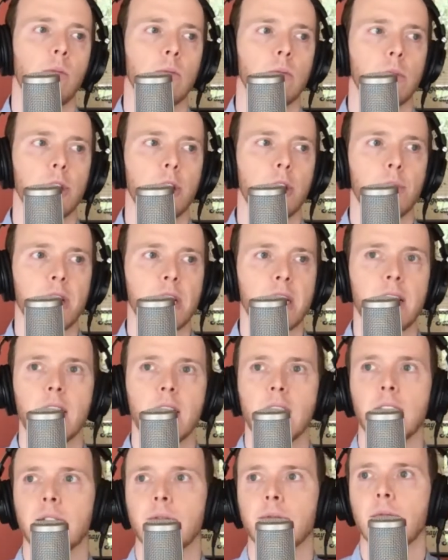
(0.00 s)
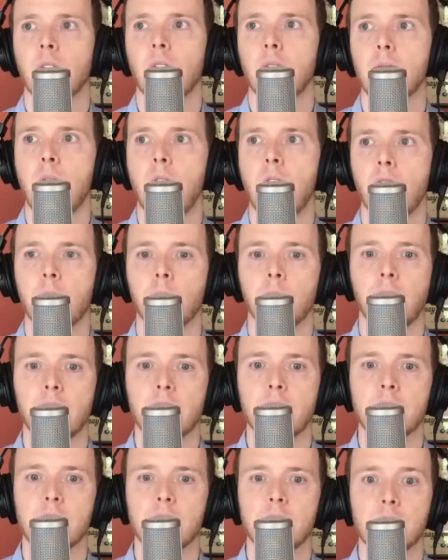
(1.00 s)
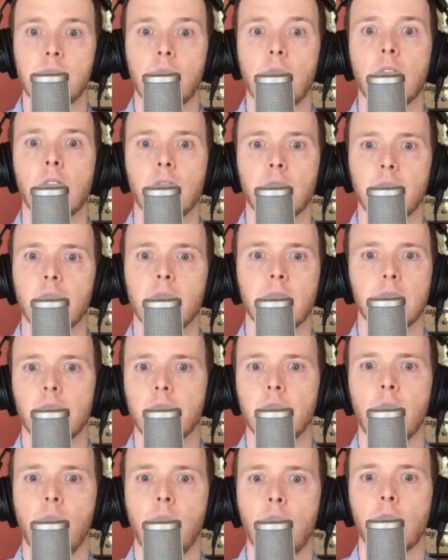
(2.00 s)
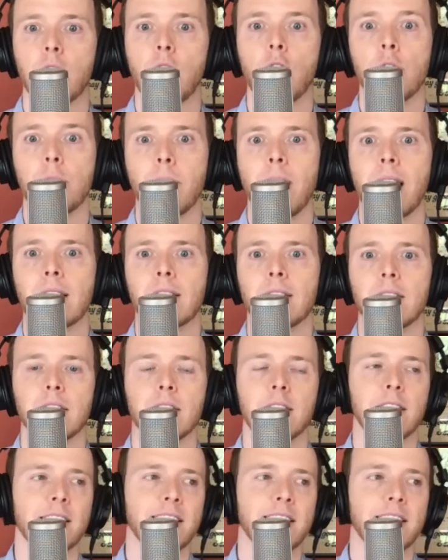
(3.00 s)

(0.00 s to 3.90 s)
need a modern place to start that, aren't going back to